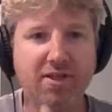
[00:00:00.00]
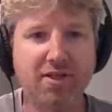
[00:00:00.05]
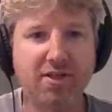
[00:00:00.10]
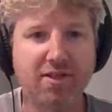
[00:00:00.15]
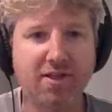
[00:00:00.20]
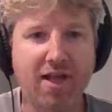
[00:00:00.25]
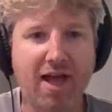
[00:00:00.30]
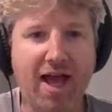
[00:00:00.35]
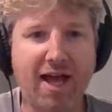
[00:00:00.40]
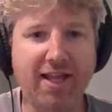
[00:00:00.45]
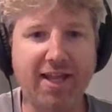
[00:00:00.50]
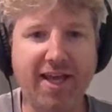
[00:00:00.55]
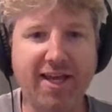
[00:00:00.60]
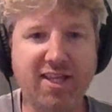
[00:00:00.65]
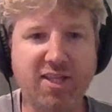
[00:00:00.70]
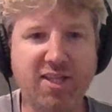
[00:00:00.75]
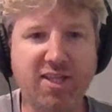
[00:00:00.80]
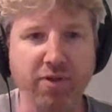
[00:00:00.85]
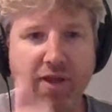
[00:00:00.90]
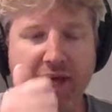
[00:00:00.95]
No, it's not. I
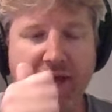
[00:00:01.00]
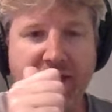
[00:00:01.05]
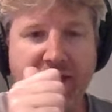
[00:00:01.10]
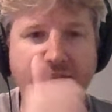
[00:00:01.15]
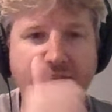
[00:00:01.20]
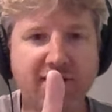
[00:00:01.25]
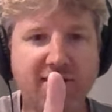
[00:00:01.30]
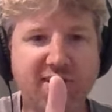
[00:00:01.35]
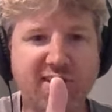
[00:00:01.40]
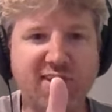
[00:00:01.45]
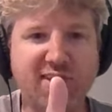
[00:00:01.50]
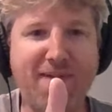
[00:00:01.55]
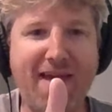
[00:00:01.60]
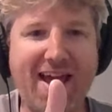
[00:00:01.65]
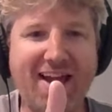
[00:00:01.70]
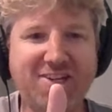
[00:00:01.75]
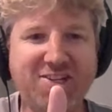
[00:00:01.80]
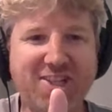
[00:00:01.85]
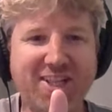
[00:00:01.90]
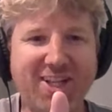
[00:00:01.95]
like the play.
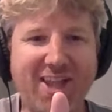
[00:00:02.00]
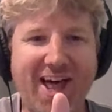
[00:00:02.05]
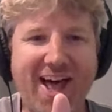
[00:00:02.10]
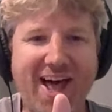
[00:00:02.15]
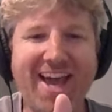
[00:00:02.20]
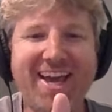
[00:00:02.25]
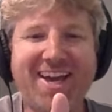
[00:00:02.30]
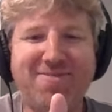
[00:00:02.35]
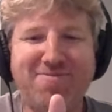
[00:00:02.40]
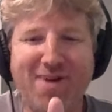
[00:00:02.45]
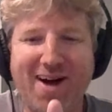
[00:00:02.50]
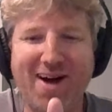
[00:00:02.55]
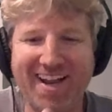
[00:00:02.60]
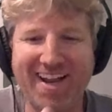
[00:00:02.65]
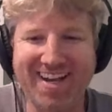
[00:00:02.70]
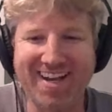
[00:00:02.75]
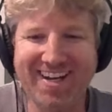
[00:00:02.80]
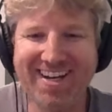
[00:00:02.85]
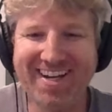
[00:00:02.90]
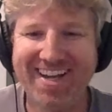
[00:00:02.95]
Smash the like
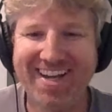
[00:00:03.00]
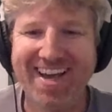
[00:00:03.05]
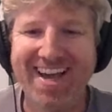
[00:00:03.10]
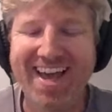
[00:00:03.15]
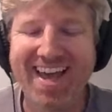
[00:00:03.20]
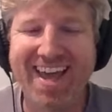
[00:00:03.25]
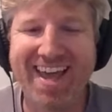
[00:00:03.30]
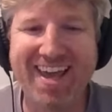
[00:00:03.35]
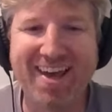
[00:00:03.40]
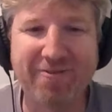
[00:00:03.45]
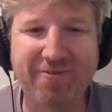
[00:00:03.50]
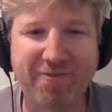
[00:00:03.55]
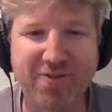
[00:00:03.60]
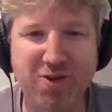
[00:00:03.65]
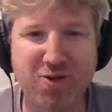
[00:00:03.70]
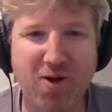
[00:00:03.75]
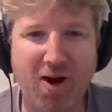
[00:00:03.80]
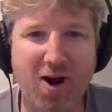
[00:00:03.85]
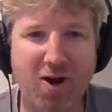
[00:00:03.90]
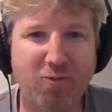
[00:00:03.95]
button if
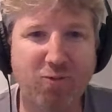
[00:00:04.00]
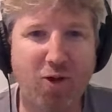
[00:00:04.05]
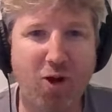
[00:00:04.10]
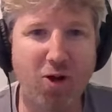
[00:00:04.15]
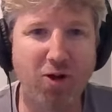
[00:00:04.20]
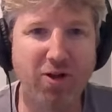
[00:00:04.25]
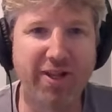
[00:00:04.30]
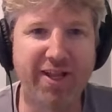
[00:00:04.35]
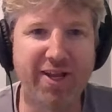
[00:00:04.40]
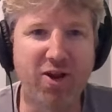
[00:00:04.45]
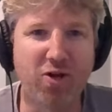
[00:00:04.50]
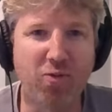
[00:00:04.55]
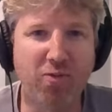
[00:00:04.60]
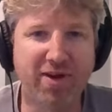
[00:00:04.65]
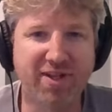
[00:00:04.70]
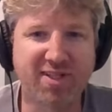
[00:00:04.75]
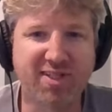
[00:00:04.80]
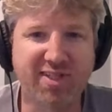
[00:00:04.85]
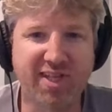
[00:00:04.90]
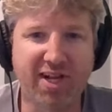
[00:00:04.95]
you are rolling
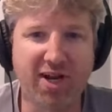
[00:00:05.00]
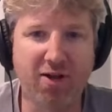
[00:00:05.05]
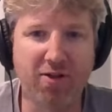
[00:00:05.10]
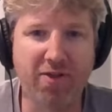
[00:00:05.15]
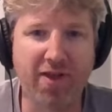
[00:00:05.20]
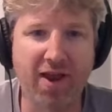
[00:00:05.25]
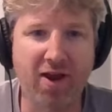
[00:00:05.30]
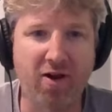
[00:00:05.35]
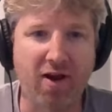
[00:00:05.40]
with Zinno